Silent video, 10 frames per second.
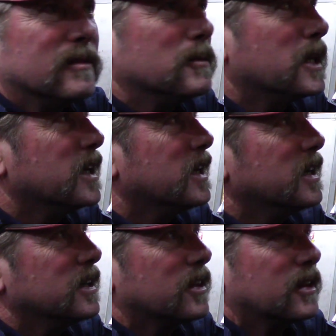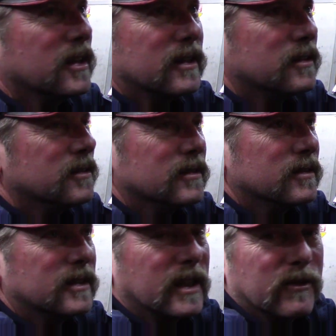man, I didn't think
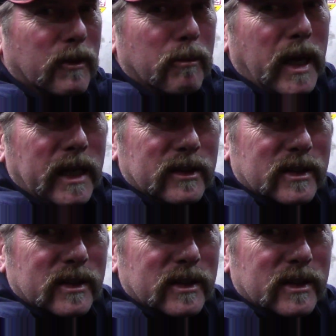they even made this